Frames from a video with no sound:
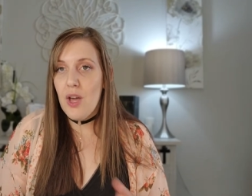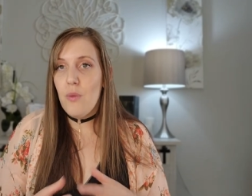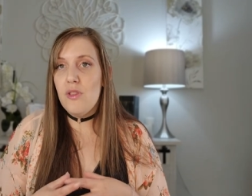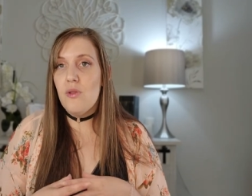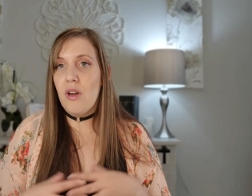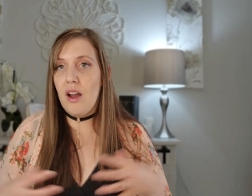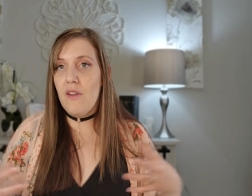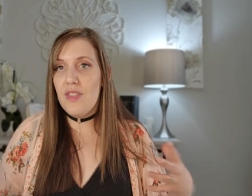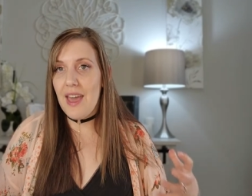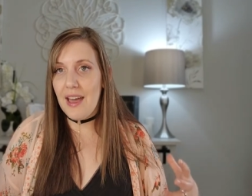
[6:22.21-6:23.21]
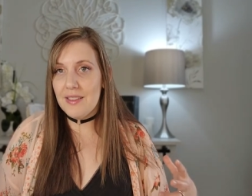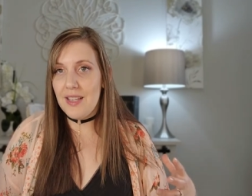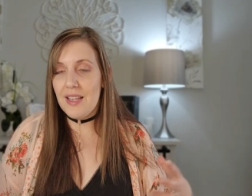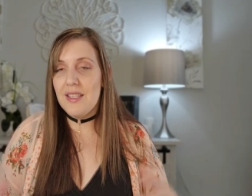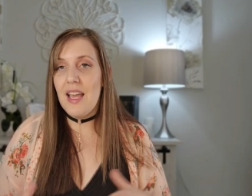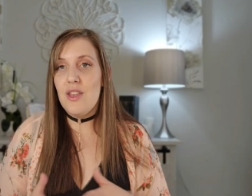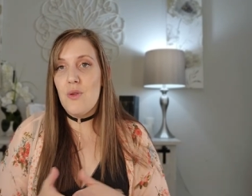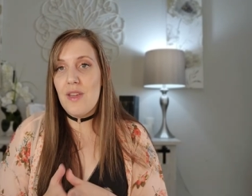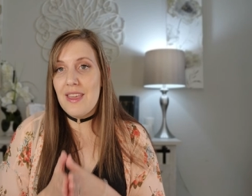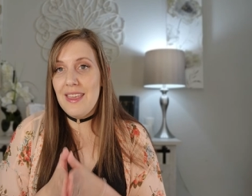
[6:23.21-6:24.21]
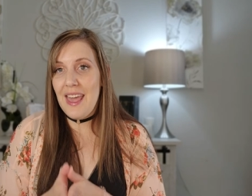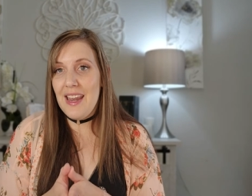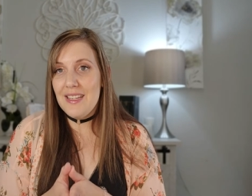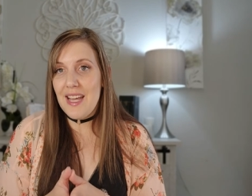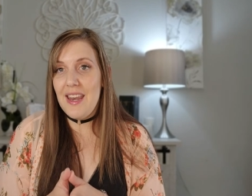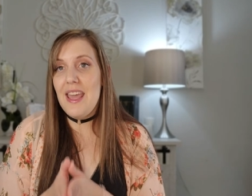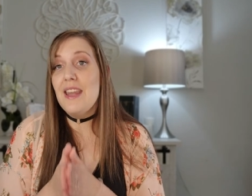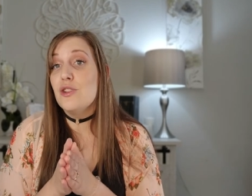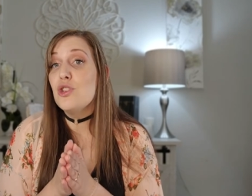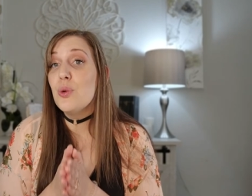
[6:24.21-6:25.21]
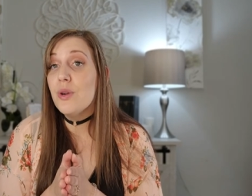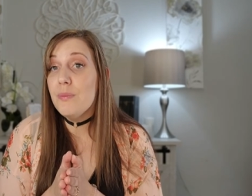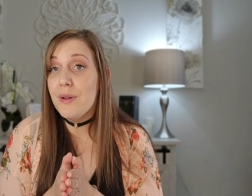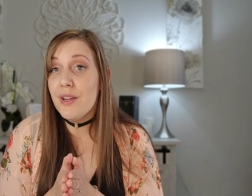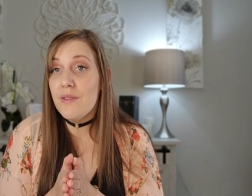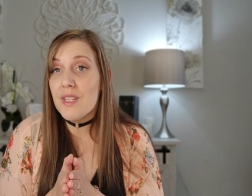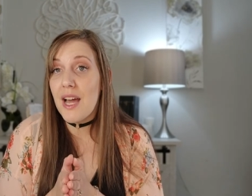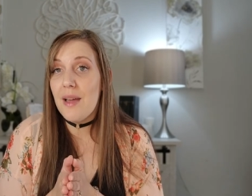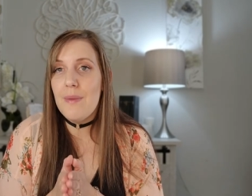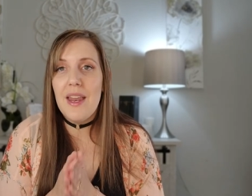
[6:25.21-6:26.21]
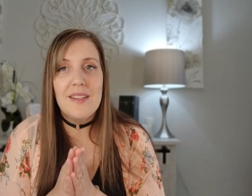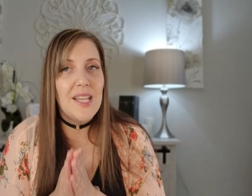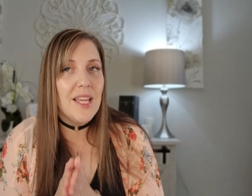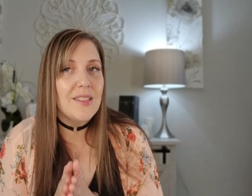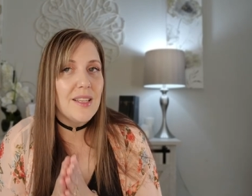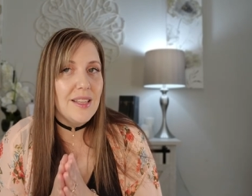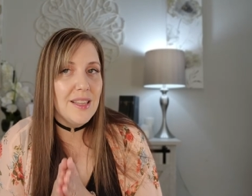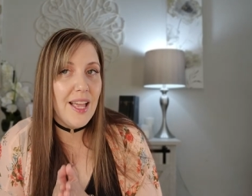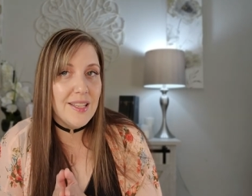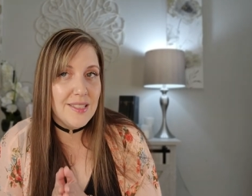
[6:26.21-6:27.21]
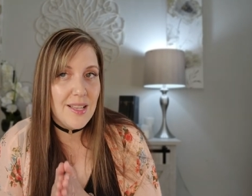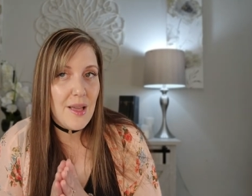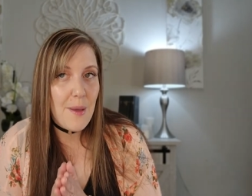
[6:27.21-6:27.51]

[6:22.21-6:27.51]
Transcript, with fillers: when you cut off the excess and you can get it done in a shorter period of time and it takes less